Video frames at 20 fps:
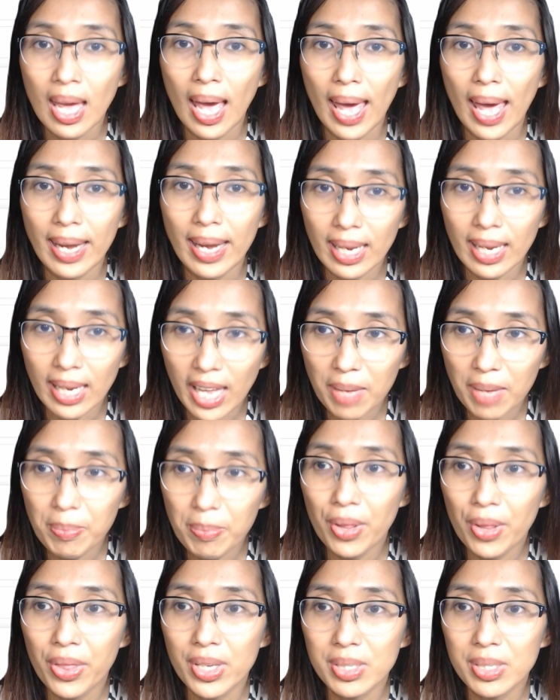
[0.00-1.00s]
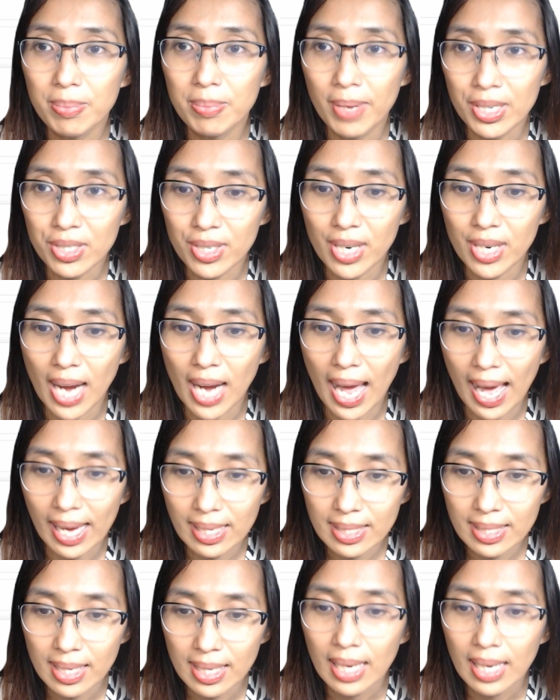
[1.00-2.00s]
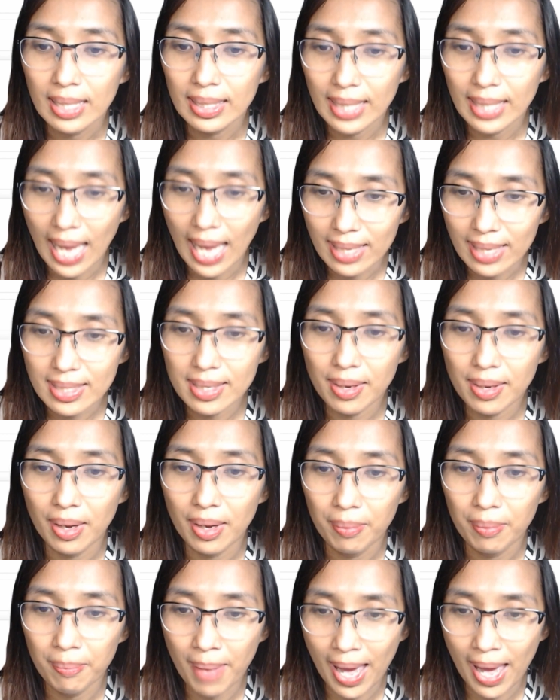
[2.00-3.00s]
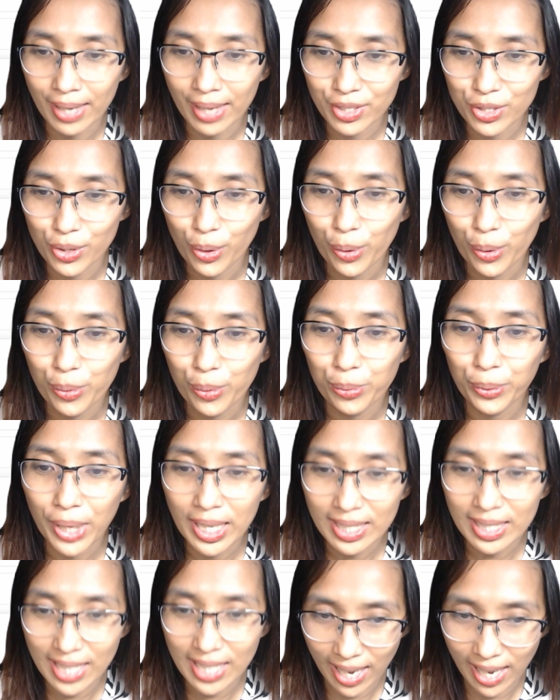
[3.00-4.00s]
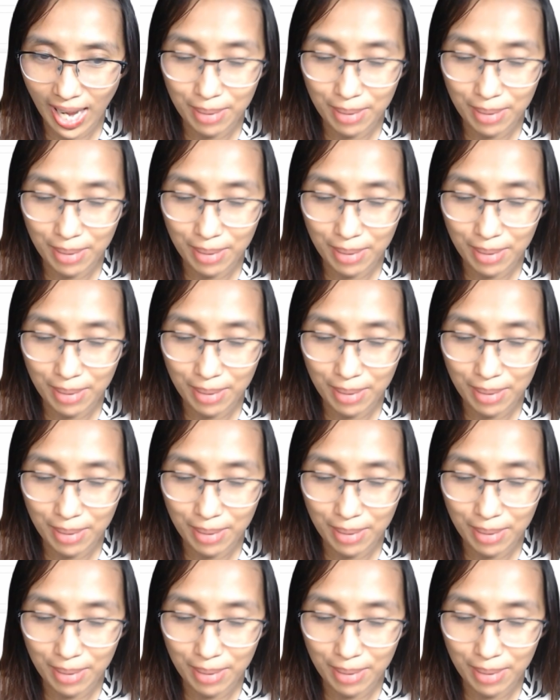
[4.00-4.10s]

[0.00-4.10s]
And I labeled this measure as task match rating.